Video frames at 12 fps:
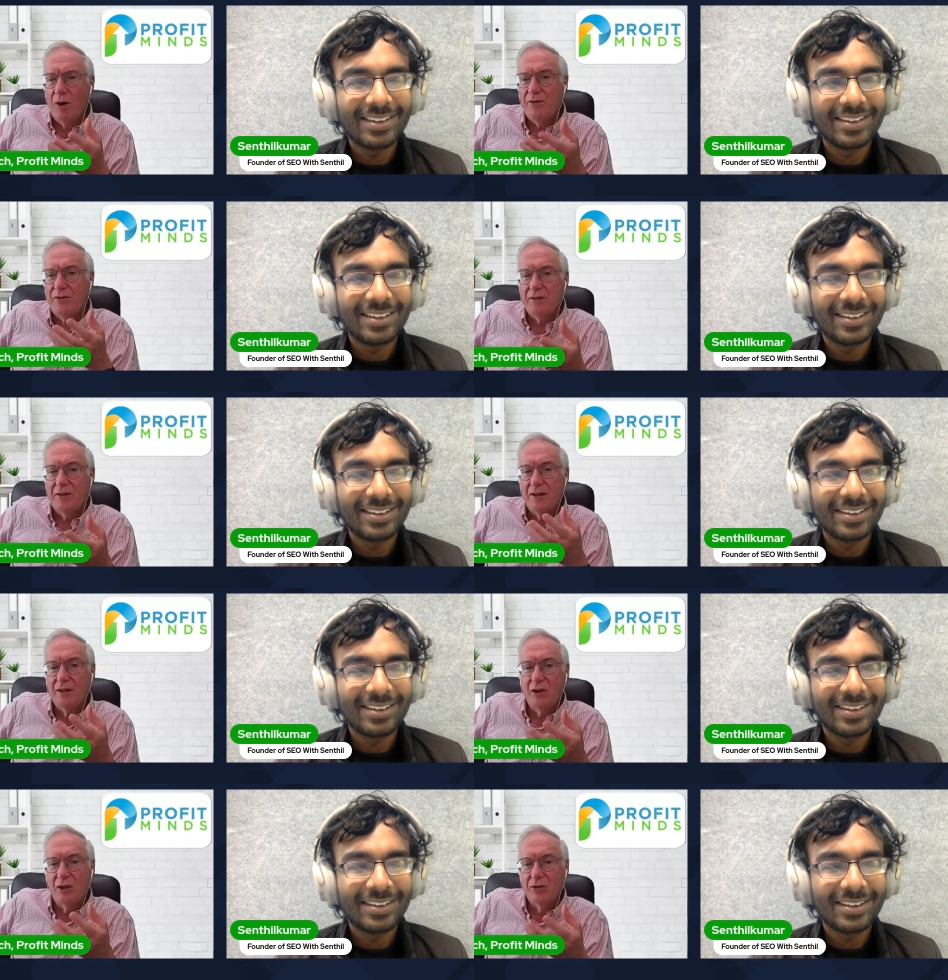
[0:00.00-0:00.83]
Speaker 1: is it
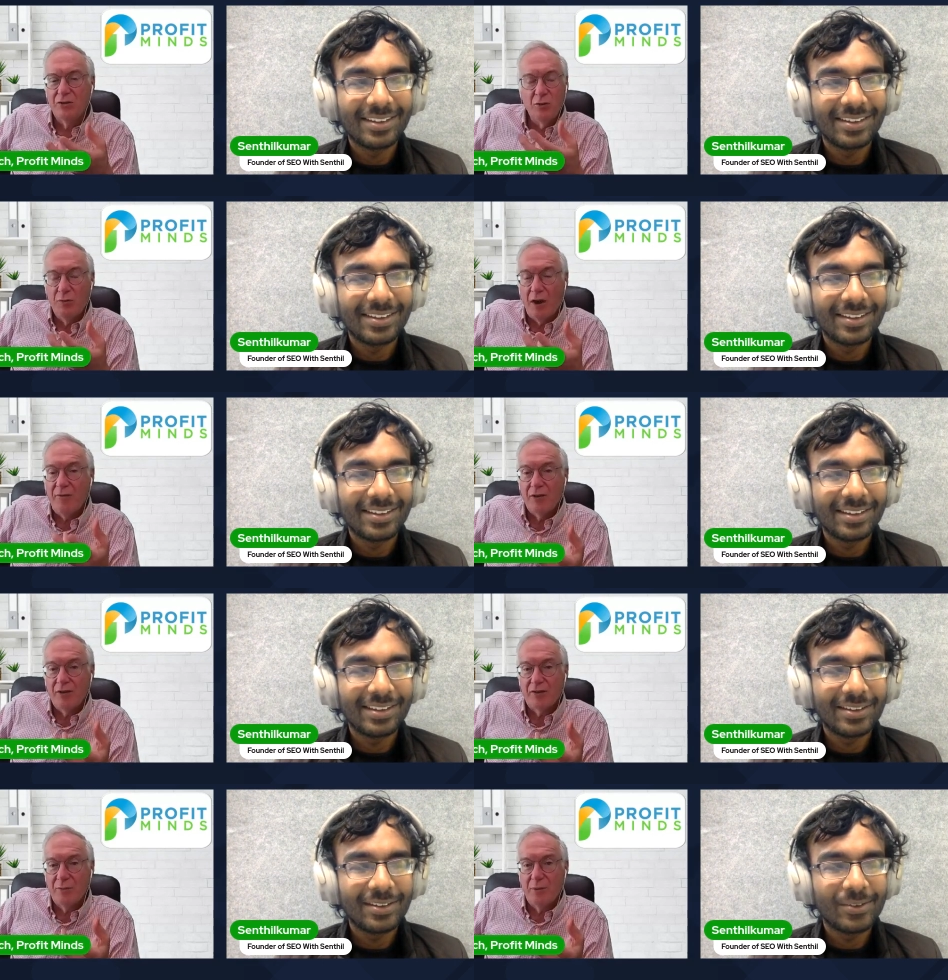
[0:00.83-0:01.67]
that, because you've
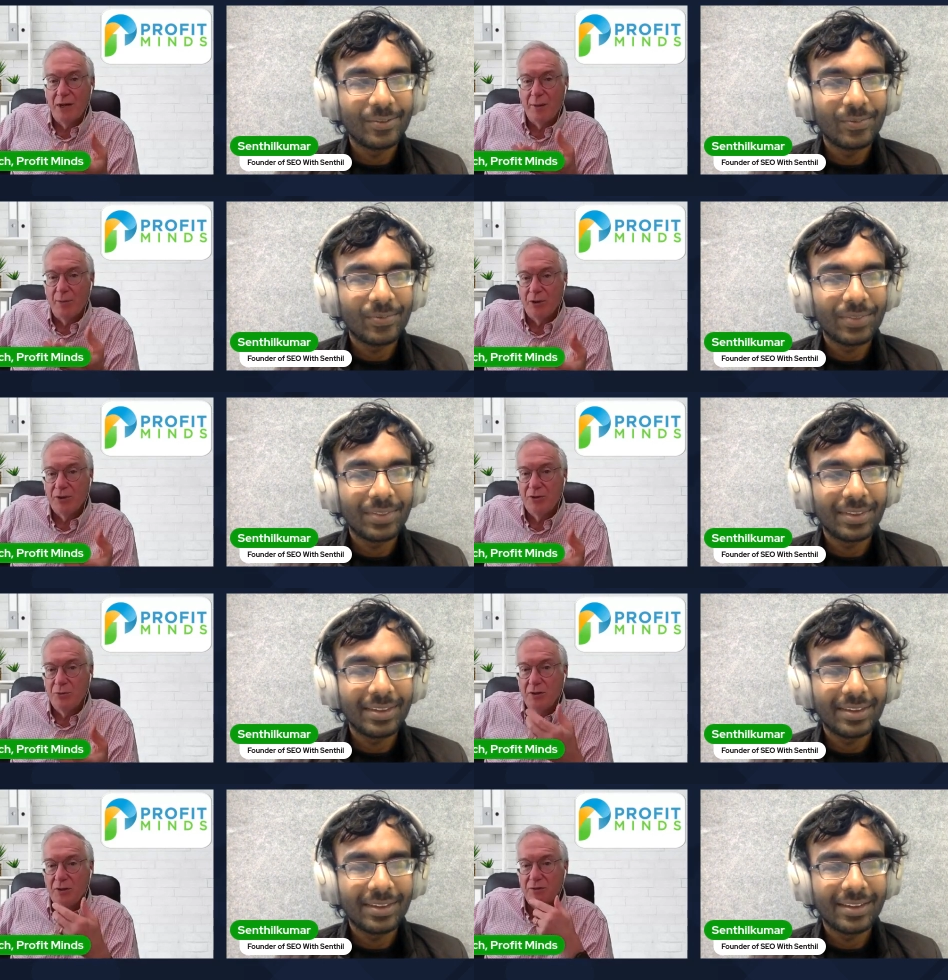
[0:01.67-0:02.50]
obviously been able to
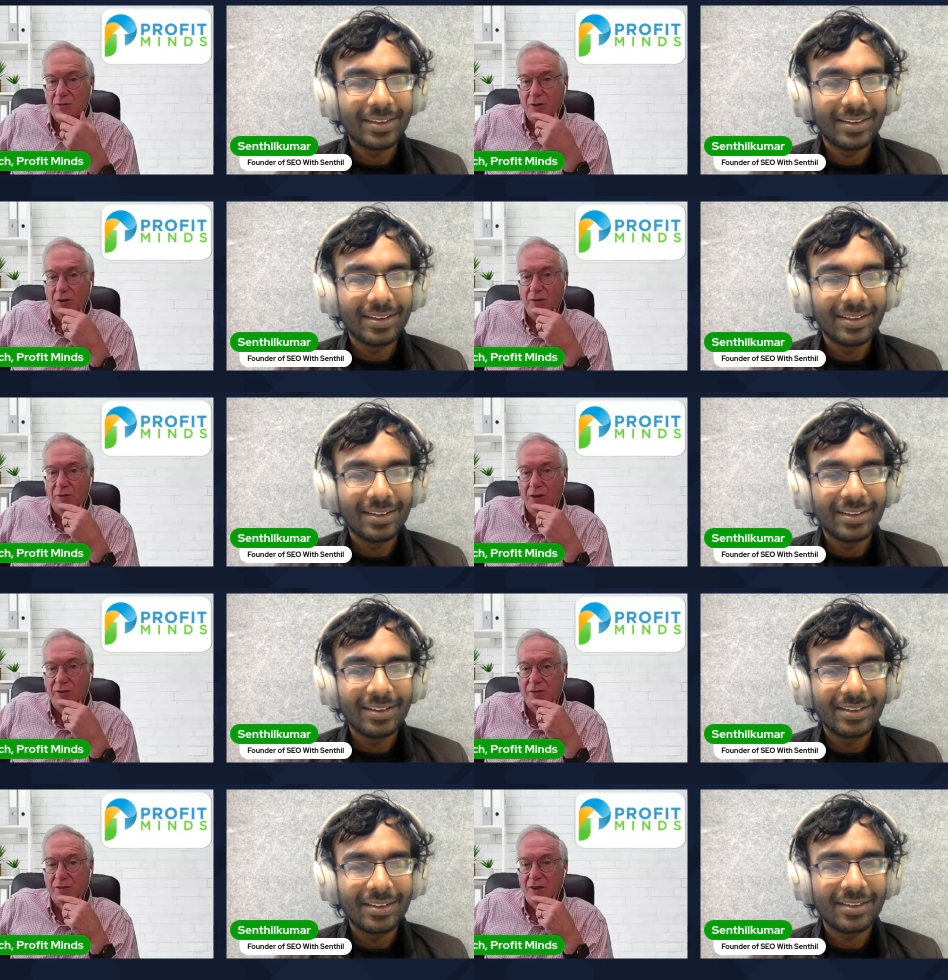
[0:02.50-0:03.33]
do this very,
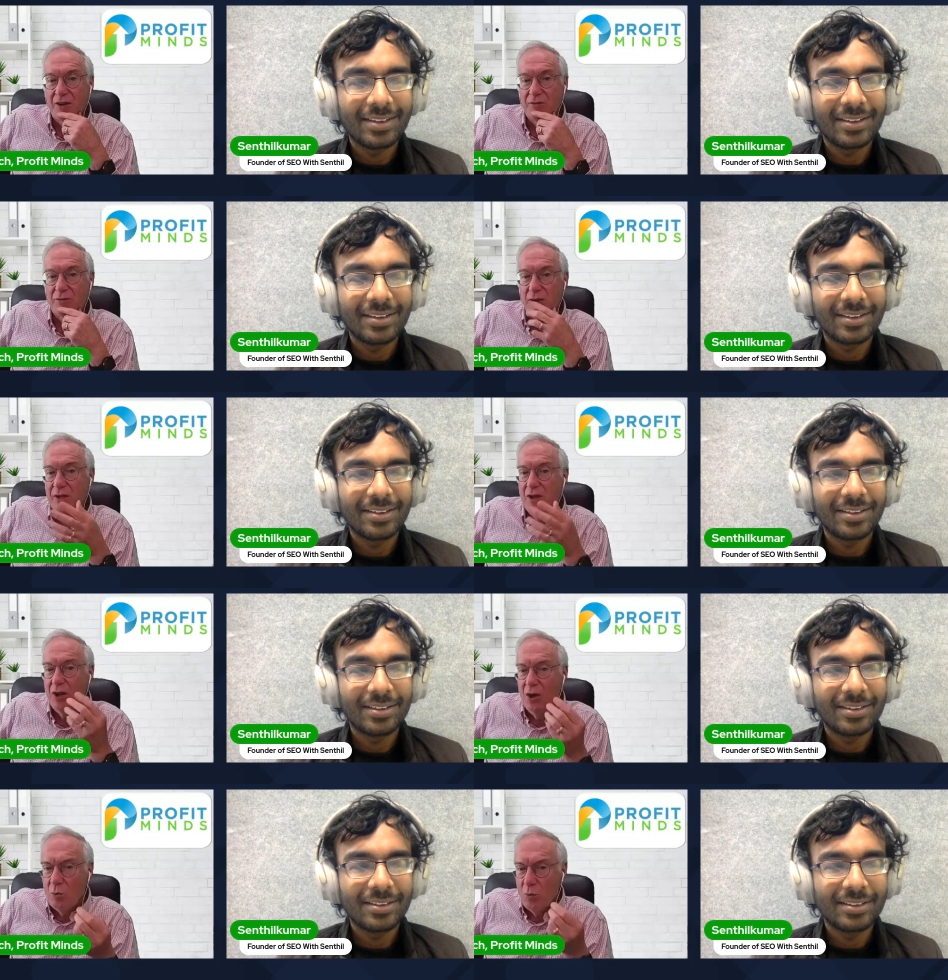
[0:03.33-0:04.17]
very successfully,
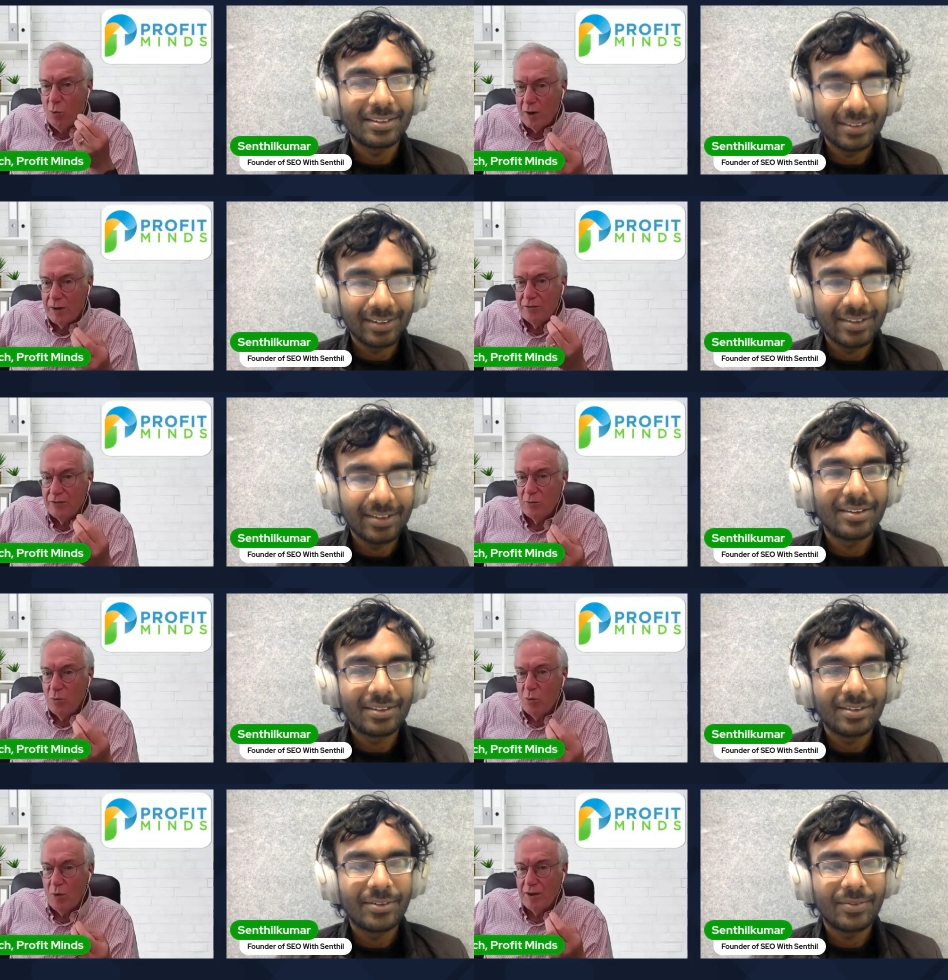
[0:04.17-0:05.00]
what
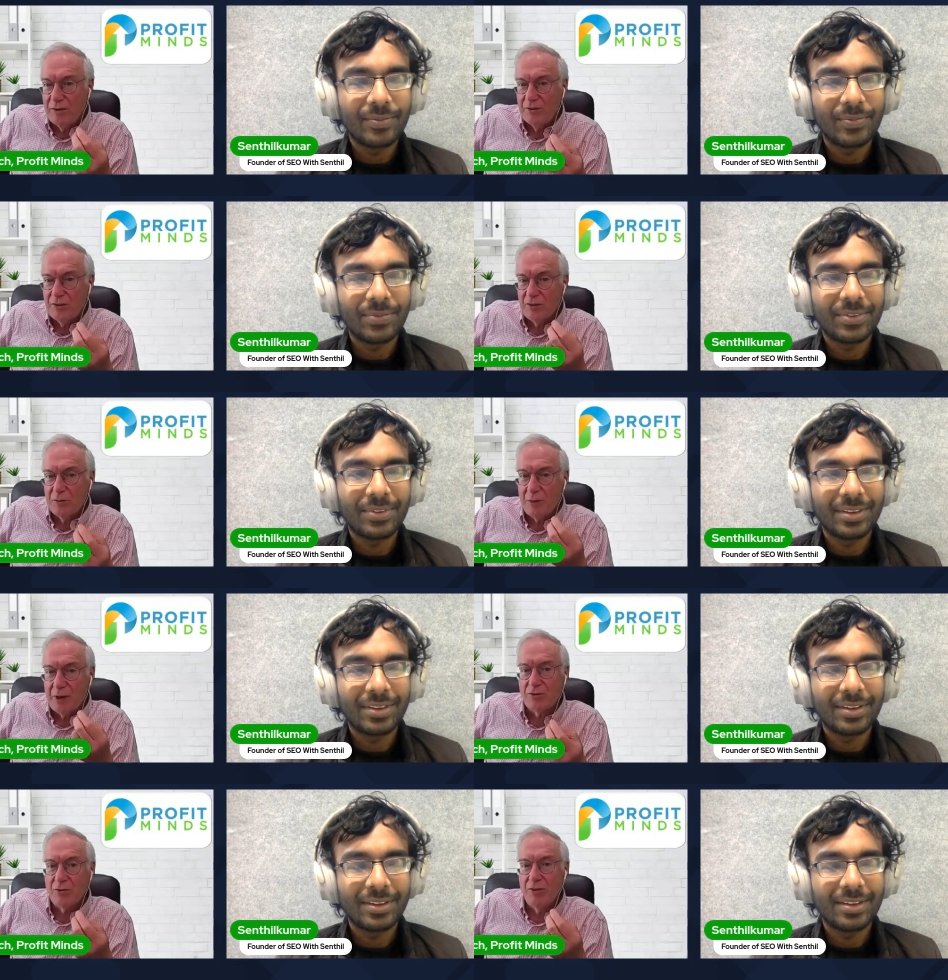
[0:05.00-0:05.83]
is the
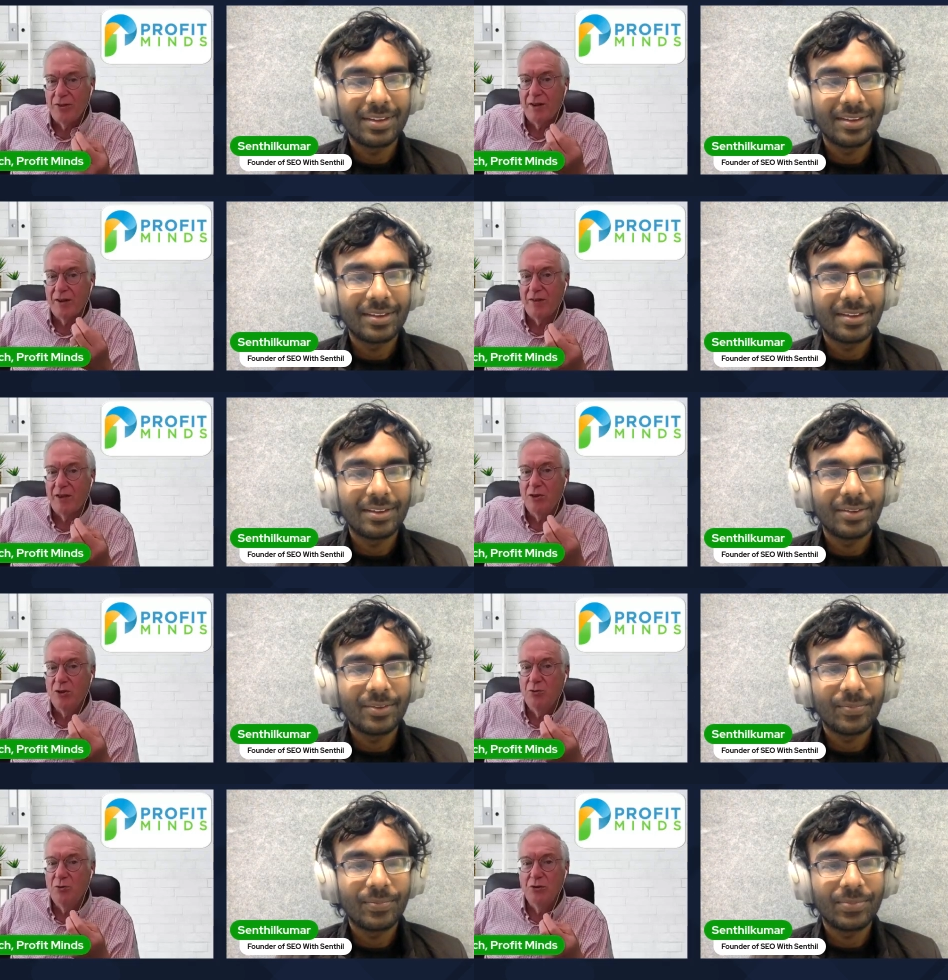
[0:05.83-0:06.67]
special thing that
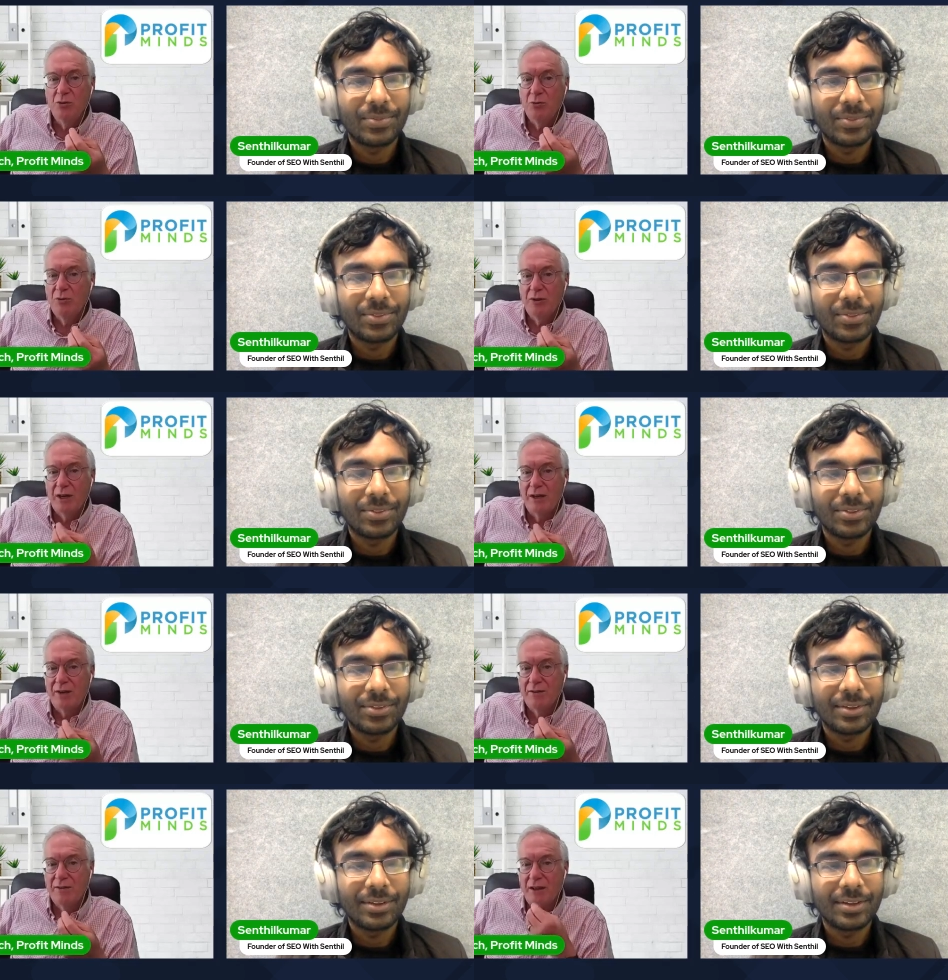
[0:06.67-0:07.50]
you do
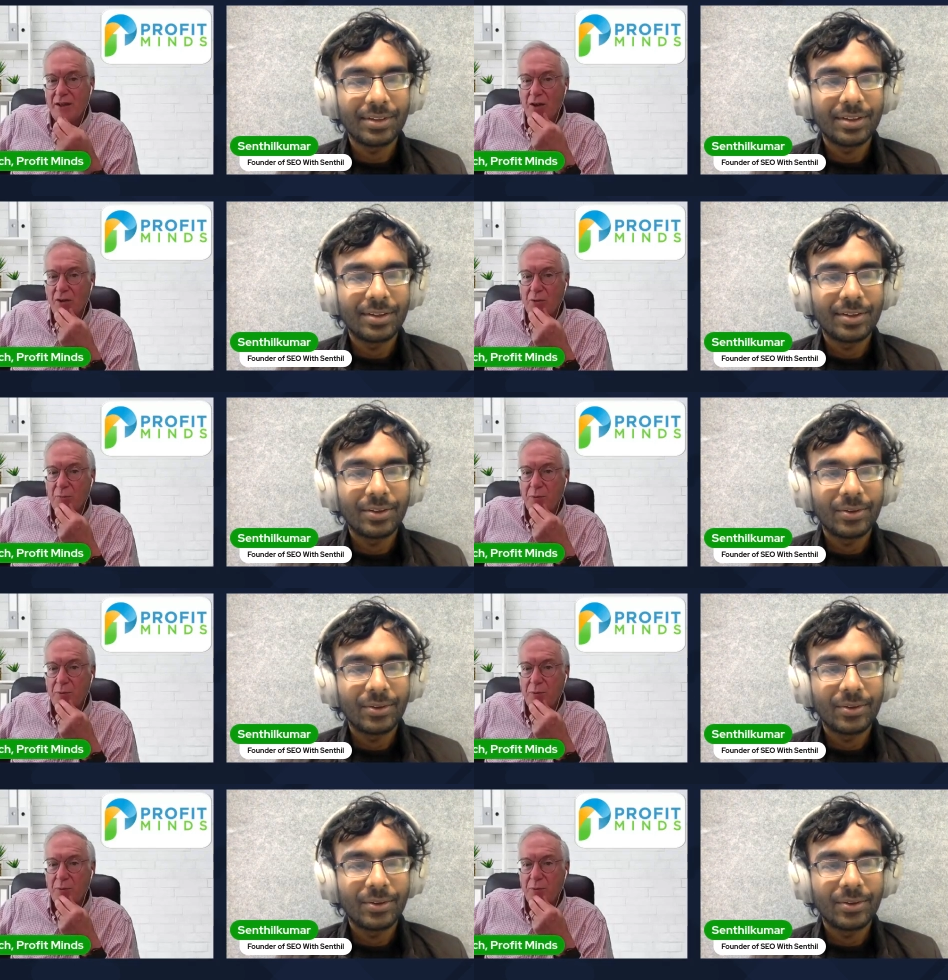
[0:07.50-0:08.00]
that other